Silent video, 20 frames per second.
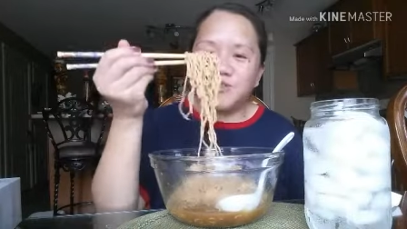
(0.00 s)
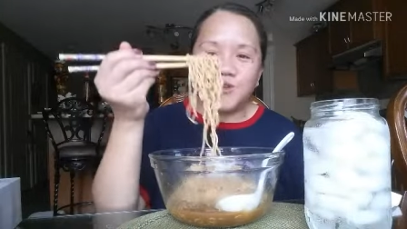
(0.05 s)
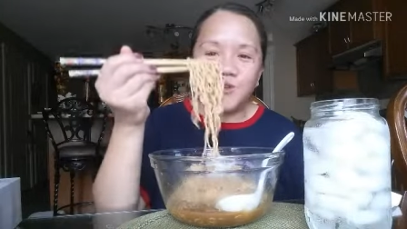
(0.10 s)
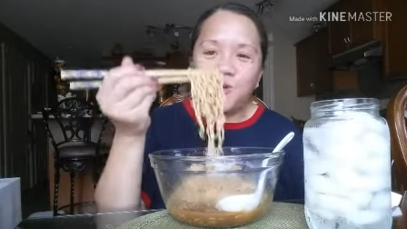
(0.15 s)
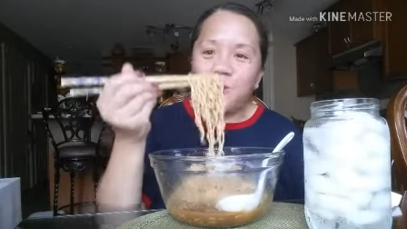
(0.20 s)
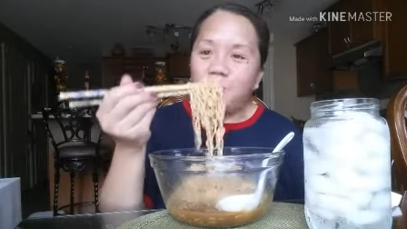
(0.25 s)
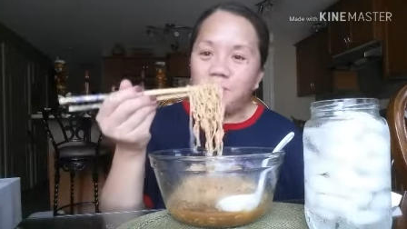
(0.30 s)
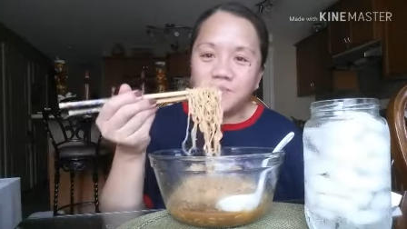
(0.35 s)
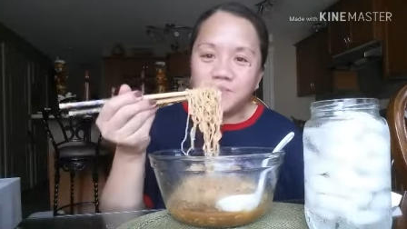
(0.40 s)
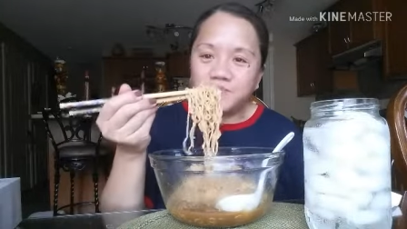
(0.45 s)

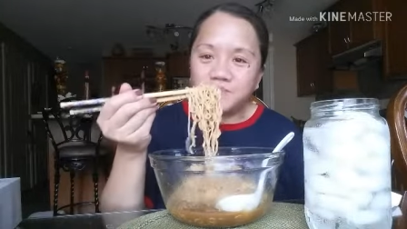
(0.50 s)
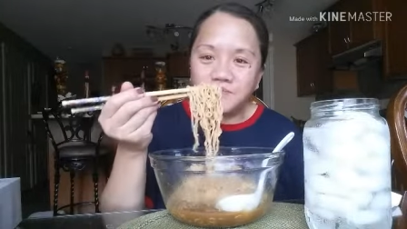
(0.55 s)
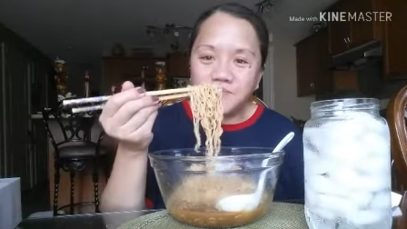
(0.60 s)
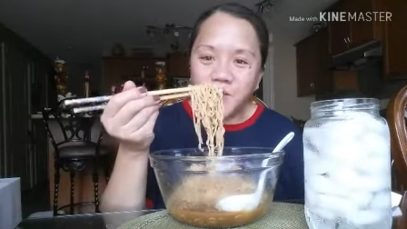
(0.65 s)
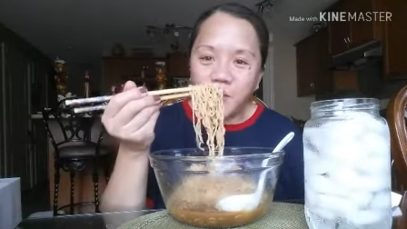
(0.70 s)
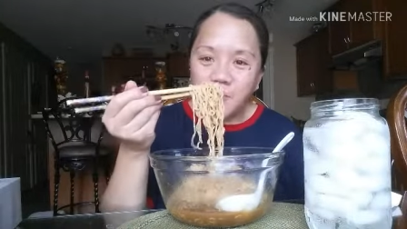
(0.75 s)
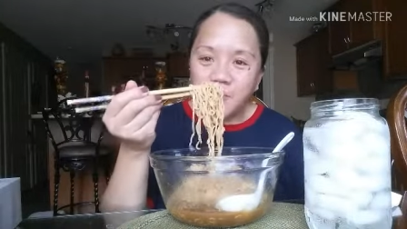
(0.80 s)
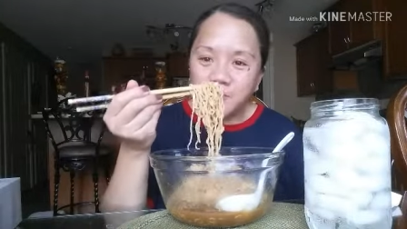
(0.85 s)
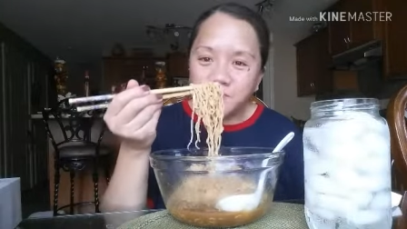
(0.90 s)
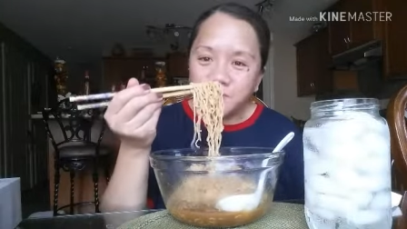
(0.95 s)
So,
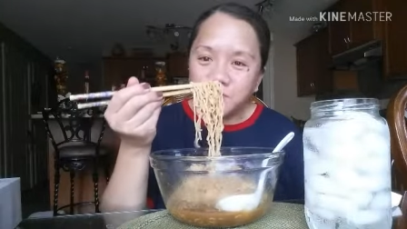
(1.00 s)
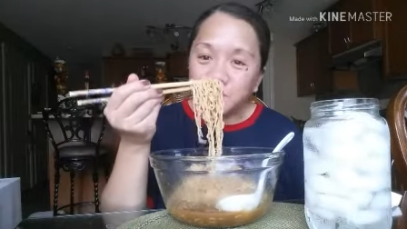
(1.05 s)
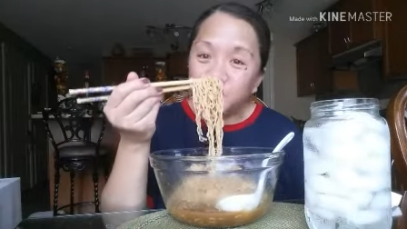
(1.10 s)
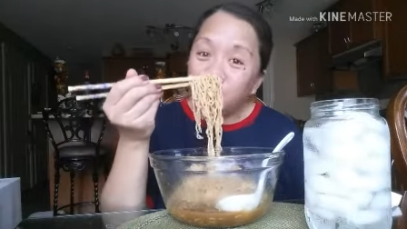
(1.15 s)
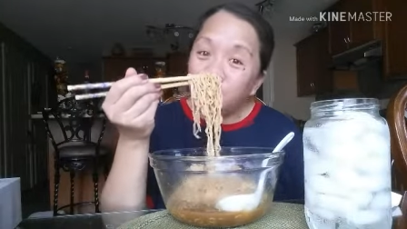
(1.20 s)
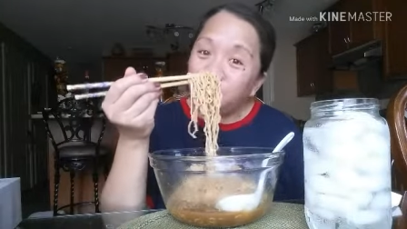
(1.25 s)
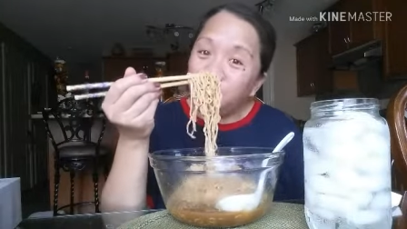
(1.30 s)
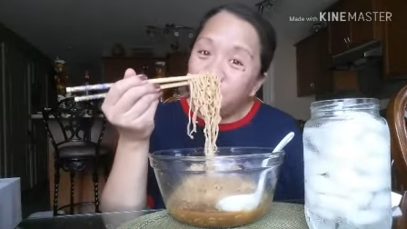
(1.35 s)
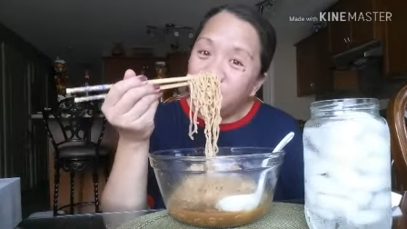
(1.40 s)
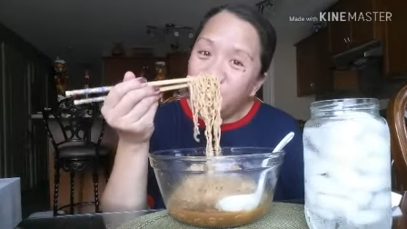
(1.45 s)

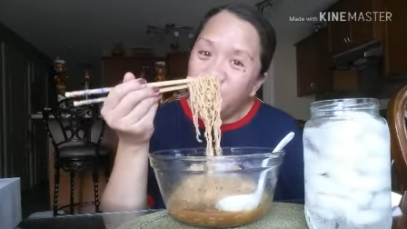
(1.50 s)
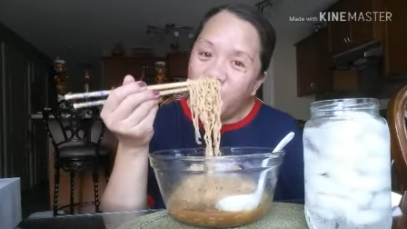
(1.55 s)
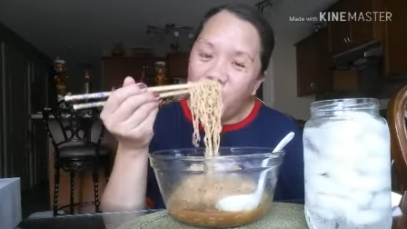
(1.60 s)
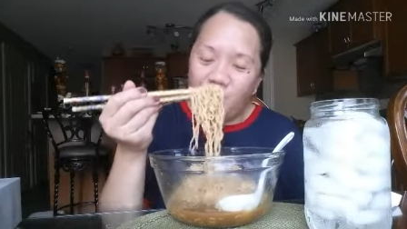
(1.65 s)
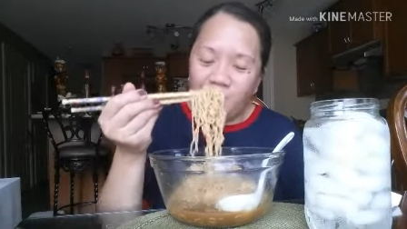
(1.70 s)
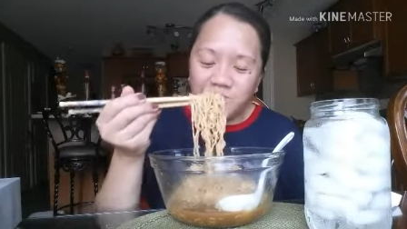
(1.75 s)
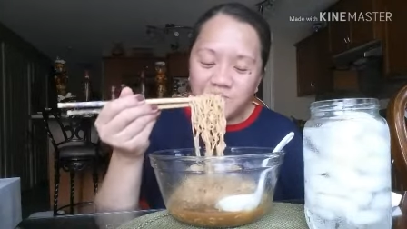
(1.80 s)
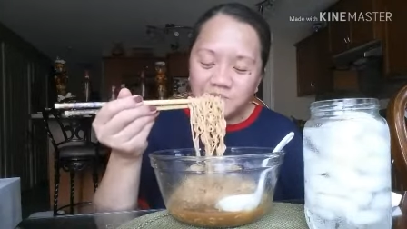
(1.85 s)
sorry.